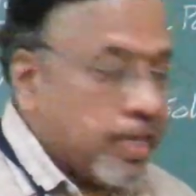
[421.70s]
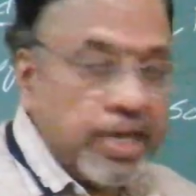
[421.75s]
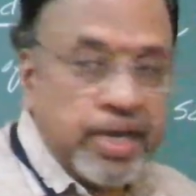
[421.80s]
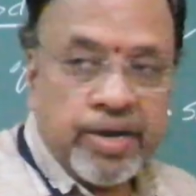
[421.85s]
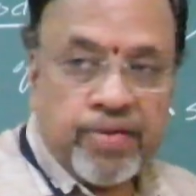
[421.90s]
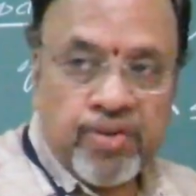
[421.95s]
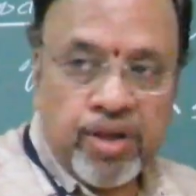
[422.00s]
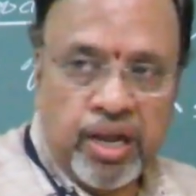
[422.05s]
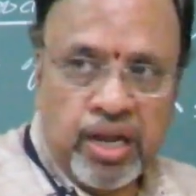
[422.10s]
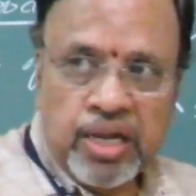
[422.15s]

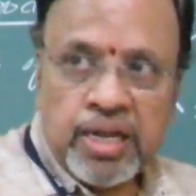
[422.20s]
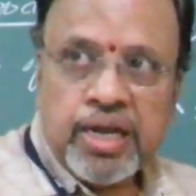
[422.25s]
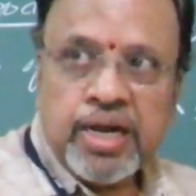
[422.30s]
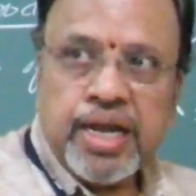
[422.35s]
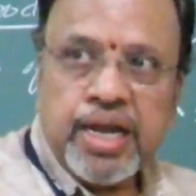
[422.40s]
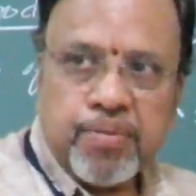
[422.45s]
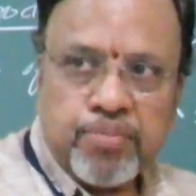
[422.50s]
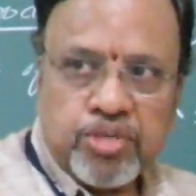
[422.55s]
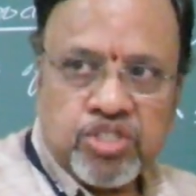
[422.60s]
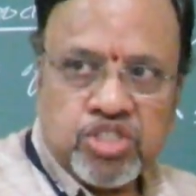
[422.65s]
equal
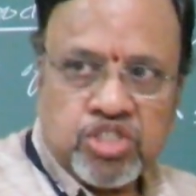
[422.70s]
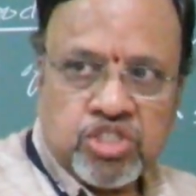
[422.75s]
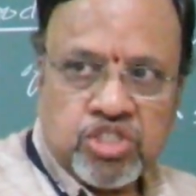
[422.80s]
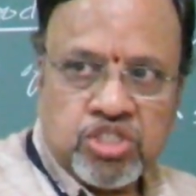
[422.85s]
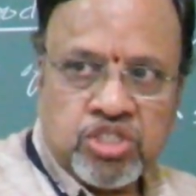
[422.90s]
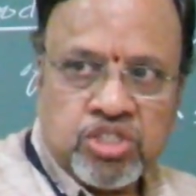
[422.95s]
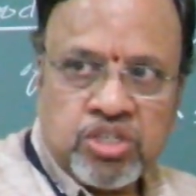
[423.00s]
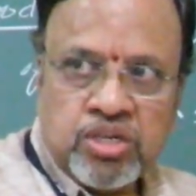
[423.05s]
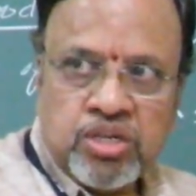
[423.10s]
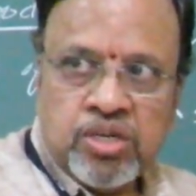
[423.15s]

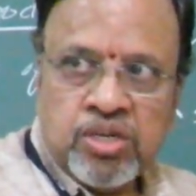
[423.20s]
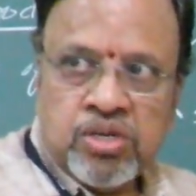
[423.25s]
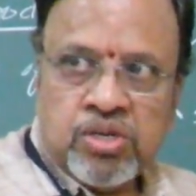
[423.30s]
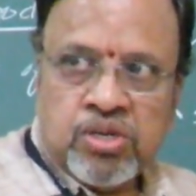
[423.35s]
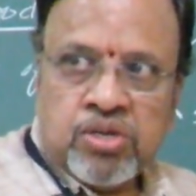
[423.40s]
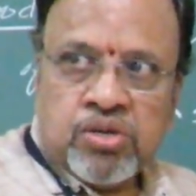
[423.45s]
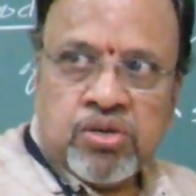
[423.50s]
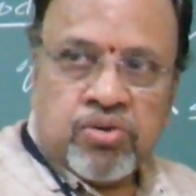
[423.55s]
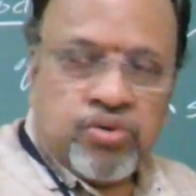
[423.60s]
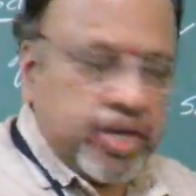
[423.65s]
dimensions.
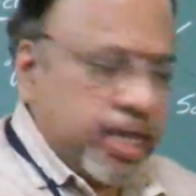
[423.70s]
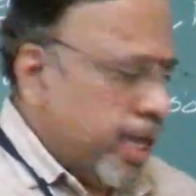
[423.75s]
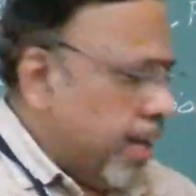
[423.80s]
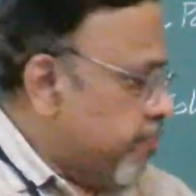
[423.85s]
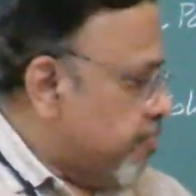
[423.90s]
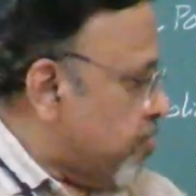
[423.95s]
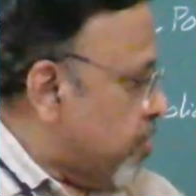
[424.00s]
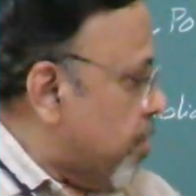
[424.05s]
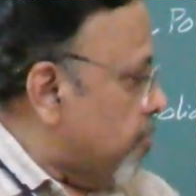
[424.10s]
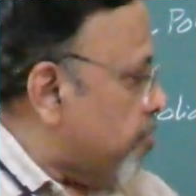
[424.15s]

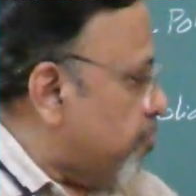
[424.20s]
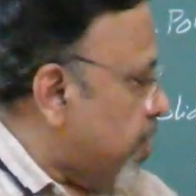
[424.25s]
Okay.